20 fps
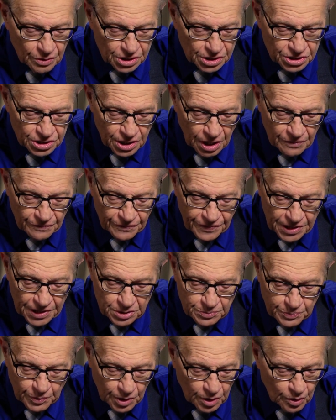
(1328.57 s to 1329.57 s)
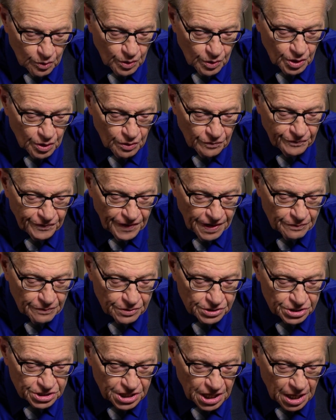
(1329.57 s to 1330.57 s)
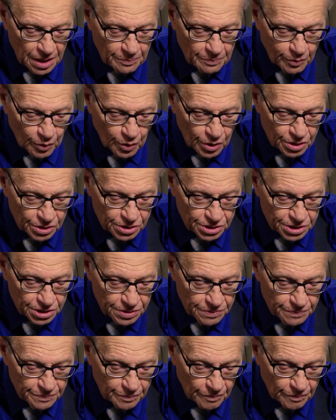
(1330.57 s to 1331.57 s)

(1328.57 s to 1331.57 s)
Grist on Facebook, who are your favorite skateboarders?